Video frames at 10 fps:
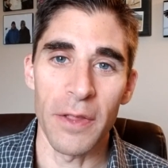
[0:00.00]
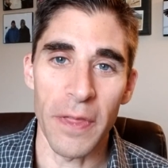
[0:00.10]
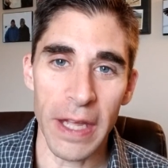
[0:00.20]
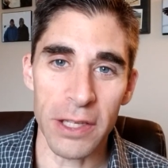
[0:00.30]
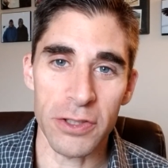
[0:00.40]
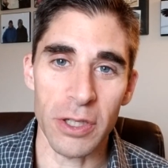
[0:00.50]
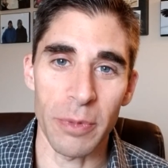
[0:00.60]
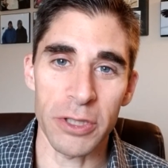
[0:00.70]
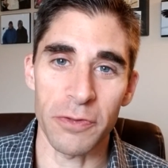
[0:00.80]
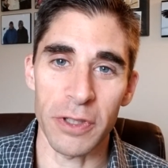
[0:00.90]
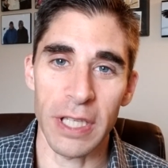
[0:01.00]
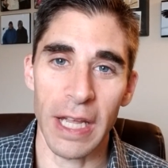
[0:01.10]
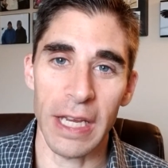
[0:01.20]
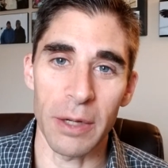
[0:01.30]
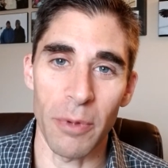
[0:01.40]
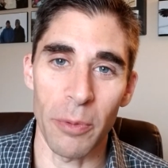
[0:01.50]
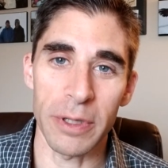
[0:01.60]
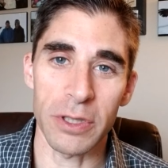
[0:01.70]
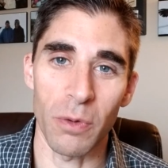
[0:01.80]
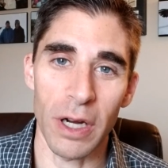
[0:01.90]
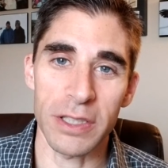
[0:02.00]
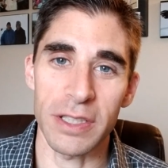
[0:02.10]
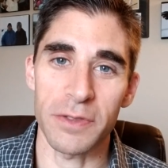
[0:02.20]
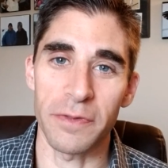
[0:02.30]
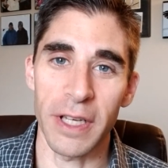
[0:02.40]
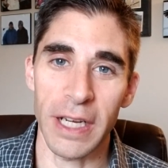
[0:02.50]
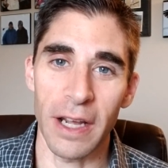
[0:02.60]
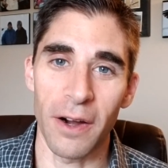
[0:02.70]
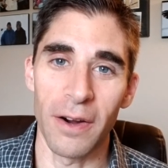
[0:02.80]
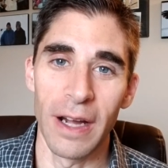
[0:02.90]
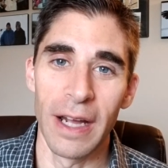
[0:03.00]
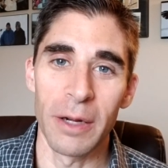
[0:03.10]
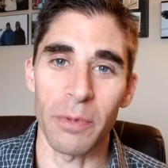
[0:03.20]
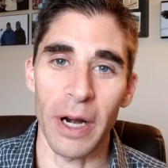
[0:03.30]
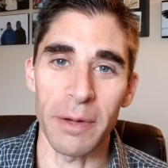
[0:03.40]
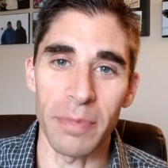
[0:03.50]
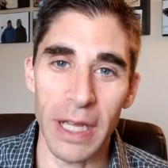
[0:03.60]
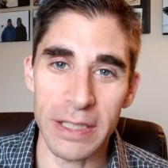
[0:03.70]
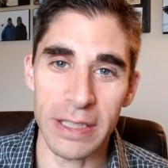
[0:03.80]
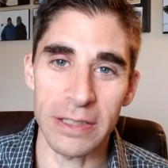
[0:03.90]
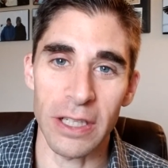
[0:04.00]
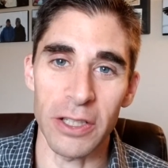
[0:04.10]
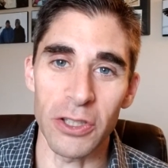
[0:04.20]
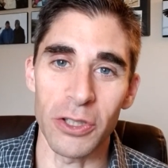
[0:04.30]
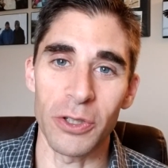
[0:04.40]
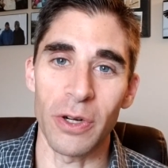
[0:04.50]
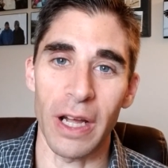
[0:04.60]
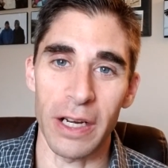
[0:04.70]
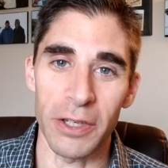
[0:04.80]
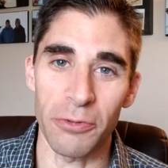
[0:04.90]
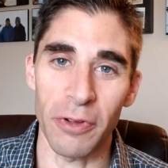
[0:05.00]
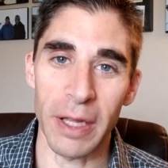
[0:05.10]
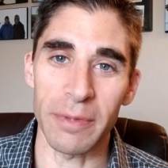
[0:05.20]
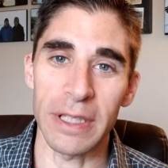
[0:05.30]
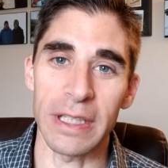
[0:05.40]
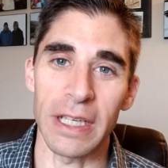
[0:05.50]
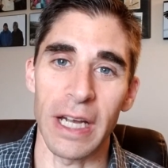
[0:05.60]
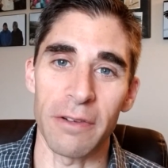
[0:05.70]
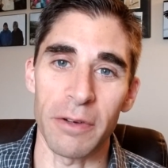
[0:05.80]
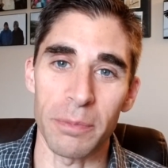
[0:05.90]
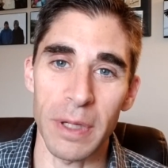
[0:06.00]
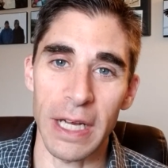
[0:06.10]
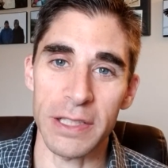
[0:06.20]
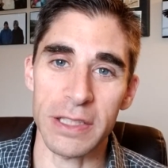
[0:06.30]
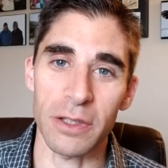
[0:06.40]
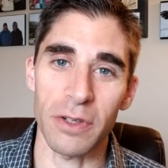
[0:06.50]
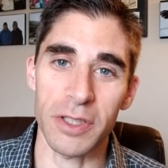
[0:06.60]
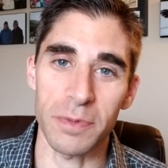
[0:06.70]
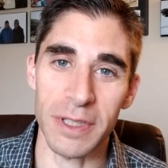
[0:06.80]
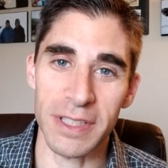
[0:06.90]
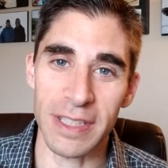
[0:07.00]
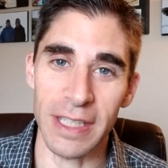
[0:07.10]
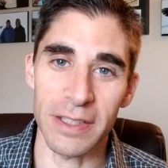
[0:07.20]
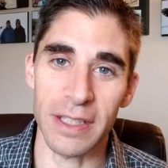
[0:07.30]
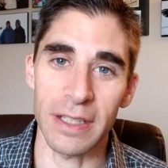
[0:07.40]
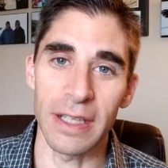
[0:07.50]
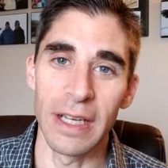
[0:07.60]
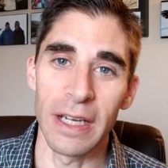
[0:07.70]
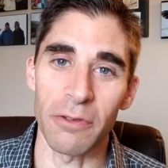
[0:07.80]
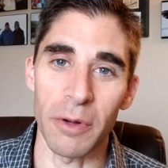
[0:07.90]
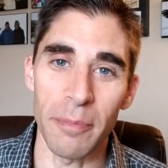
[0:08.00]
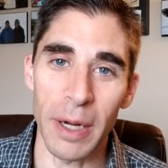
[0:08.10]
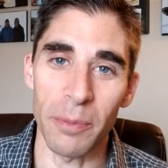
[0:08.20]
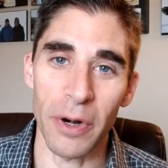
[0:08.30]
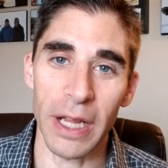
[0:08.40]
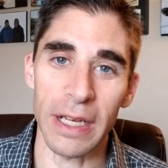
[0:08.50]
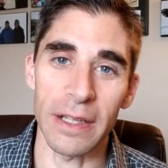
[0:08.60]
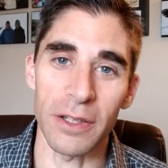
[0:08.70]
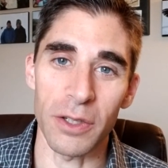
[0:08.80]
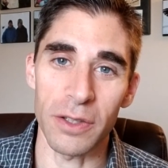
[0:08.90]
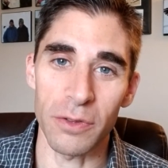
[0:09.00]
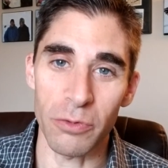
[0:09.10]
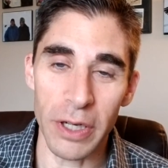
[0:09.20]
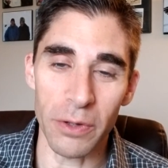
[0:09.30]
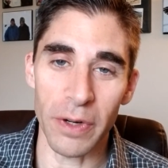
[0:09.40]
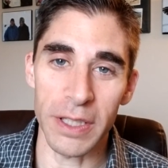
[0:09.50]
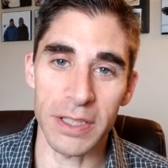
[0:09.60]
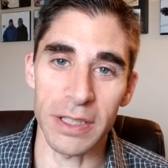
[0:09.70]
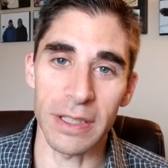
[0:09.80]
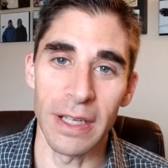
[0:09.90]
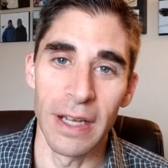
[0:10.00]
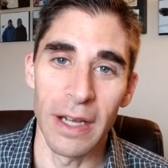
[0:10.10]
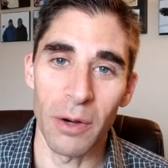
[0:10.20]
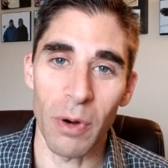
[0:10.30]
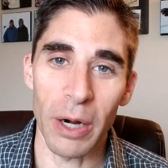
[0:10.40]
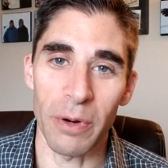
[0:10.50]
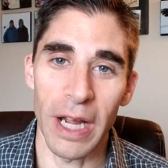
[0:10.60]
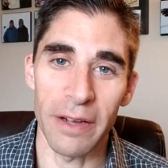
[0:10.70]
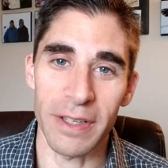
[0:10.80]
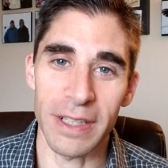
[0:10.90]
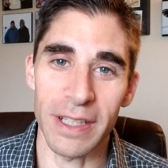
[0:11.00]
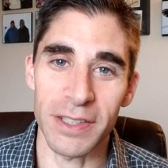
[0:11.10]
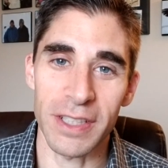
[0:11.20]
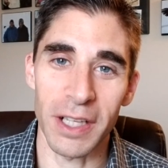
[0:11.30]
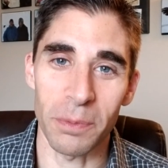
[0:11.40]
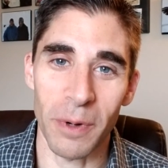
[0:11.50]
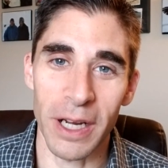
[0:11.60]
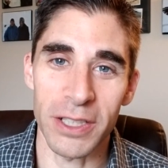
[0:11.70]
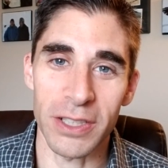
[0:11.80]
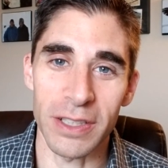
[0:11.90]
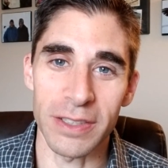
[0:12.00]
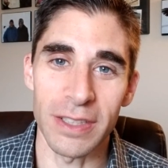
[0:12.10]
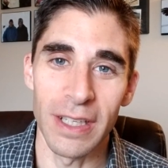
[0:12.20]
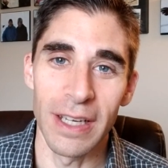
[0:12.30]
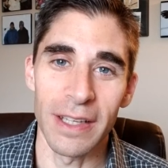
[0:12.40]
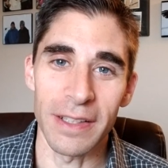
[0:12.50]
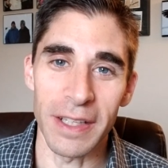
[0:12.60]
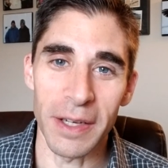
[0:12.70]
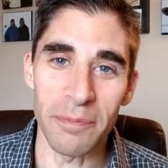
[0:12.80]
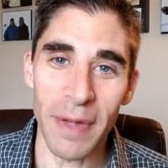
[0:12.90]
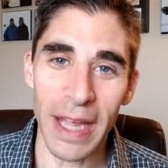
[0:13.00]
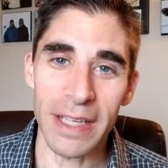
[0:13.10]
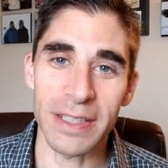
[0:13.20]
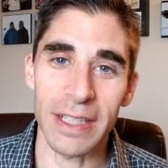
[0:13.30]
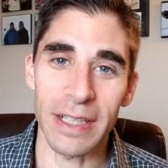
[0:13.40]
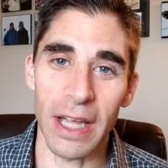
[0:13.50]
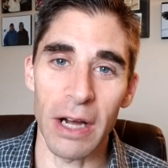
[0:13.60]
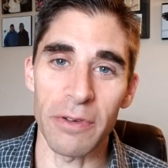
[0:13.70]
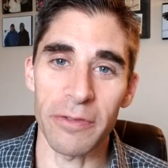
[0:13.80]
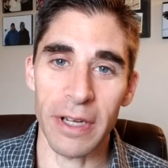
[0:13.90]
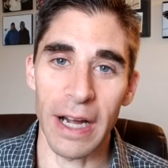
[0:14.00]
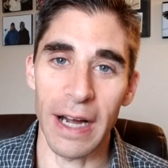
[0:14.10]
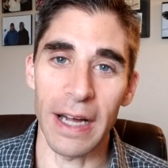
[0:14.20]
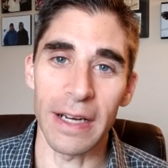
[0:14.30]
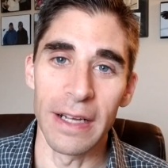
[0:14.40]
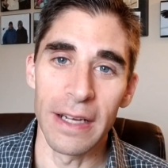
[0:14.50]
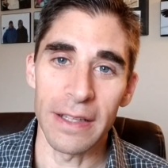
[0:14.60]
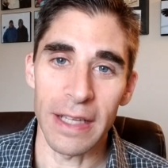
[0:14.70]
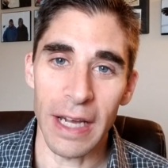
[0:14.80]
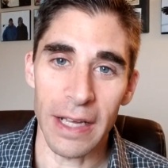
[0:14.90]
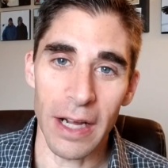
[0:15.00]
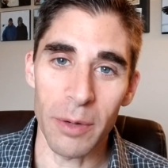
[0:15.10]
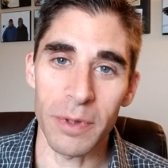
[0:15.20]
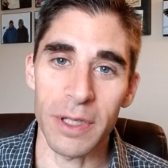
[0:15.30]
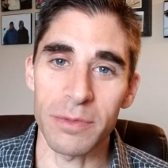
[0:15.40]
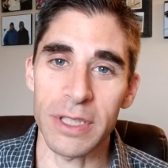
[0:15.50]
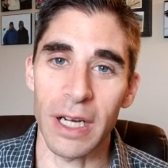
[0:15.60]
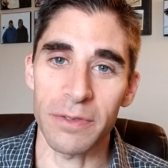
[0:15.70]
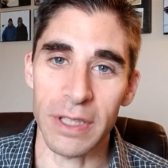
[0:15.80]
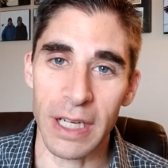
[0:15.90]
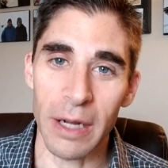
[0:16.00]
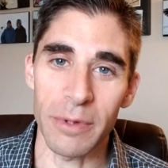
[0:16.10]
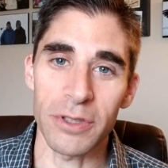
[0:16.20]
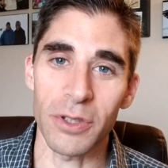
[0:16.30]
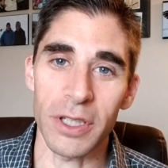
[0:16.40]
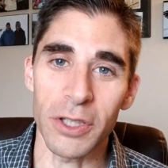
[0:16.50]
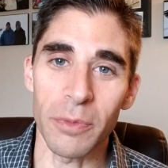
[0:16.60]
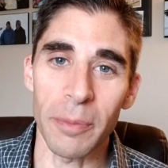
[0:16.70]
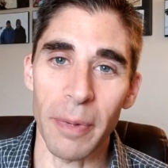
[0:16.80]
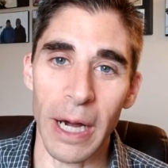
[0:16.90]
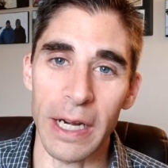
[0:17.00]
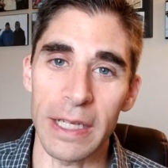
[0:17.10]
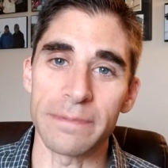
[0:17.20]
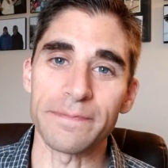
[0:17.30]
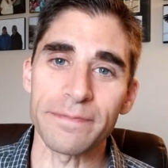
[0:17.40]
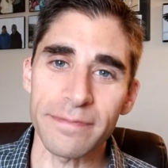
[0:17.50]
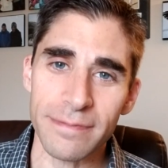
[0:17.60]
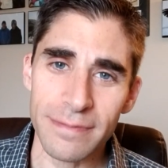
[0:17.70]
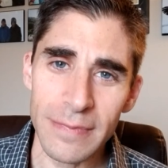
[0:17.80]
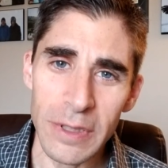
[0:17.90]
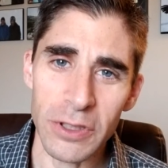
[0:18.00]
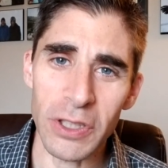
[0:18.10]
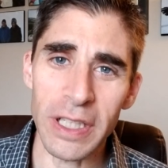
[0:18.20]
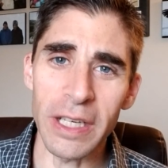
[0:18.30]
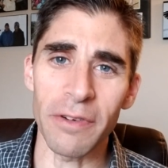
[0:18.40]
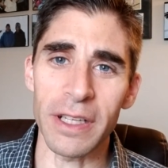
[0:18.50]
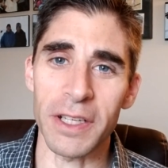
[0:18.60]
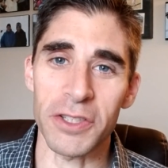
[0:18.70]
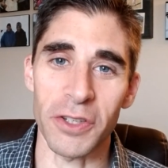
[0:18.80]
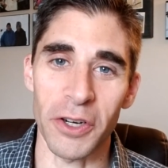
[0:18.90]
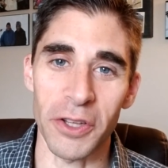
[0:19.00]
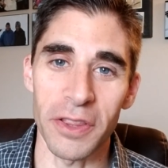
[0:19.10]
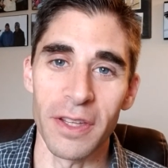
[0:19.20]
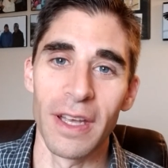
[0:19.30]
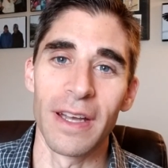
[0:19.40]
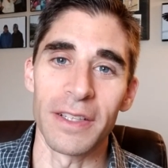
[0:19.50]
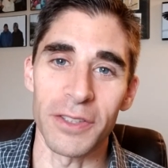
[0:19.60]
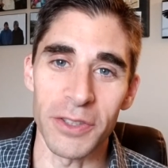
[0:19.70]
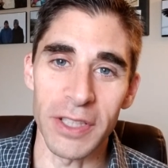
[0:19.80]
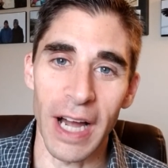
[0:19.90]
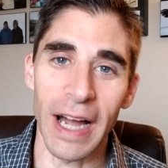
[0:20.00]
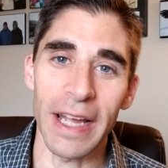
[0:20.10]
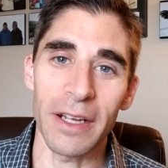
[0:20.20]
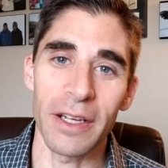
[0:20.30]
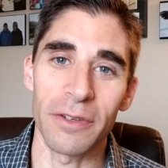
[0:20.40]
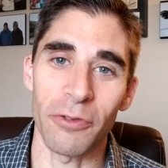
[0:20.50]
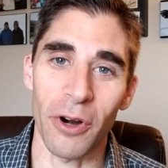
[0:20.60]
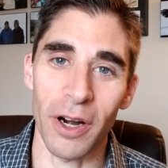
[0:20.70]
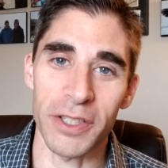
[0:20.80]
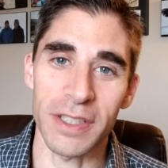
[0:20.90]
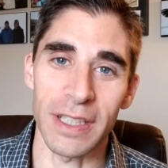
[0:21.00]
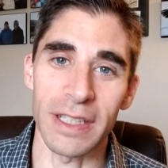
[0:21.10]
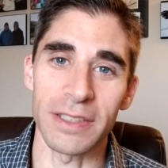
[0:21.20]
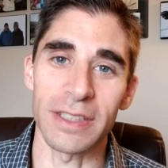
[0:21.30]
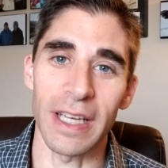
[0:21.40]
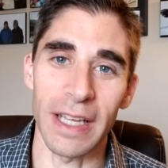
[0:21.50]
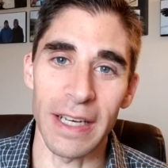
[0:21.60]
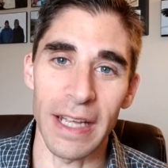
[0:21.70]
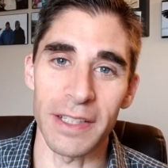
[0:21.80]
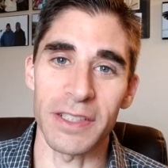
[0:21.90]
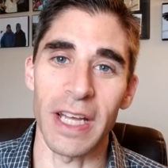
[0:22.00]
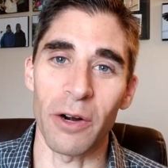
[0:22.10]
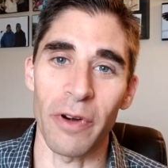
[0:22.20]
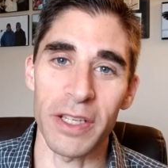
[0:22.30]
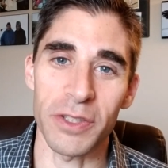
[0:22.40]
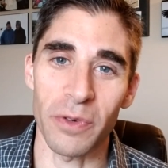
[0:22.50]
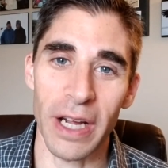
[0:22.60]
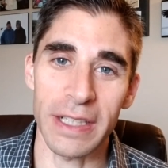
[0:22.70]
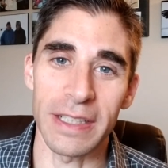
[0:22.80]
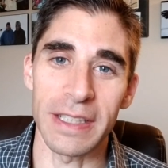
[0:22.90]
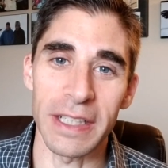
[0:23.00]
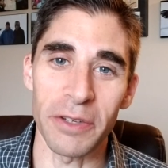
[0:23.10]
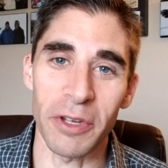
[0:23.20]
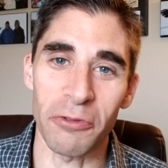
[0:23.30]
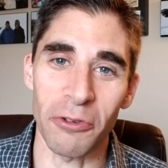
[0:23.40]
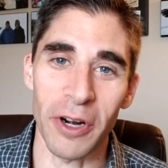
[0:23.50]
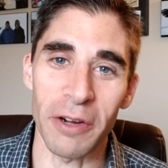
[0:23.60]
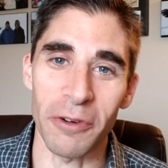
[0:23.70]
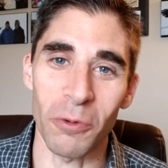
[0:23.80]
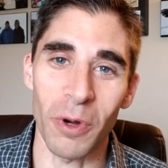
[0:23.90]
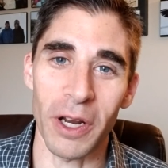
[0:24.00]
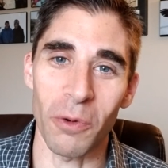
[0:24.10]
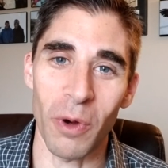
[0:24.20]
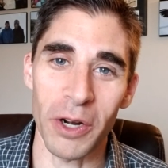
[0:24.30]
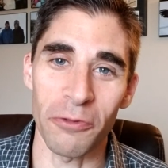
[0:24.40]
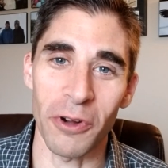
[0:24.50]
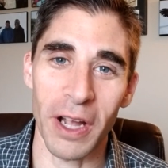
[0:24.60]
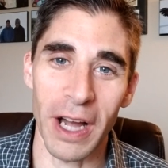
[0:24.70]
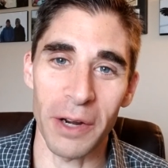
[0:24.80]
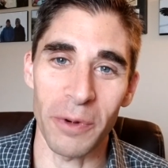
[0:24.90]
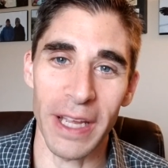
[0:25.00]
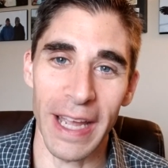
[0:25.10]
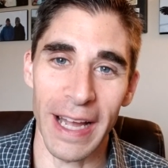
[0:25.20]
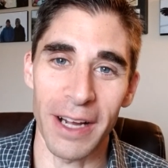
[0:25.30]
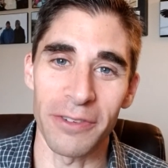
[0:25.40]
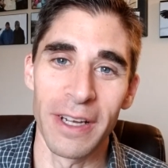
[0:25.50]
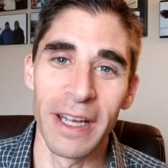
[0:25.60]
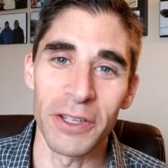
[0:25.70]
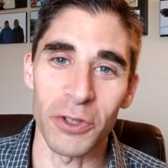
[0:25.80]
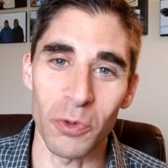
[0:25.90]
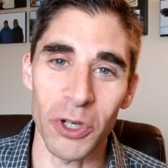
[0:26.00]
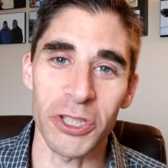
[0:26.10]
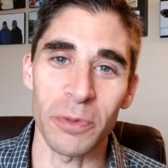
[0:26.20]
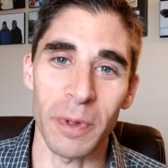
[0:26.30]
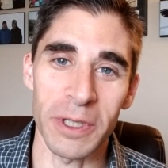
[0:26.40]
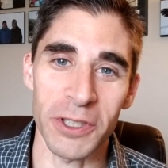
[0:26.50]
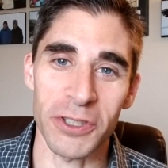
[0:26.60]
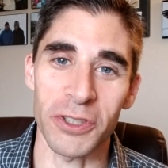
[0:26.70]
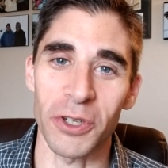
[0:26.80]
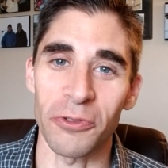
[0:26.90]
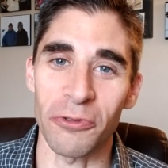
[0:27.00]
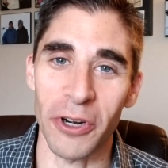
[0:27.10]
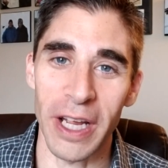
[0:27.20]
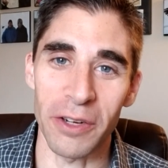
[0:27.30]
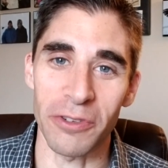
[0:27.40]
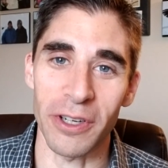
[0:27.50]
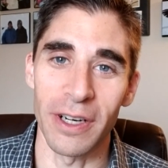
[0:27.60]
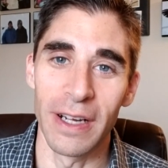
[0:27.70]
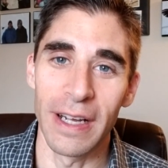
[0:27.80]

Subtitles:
Thank you so much for taking a moment to watch this video. Pray blessings on you and your family, that you have a blessed Christmas season, remembering the real reason why we're having these celebrations, the amazing love of God that humbled himself to come into a human body, to live on this earth, to die for our sins, and is now resurrected and living forever. What a wonderful God we have to worship and to serve forever.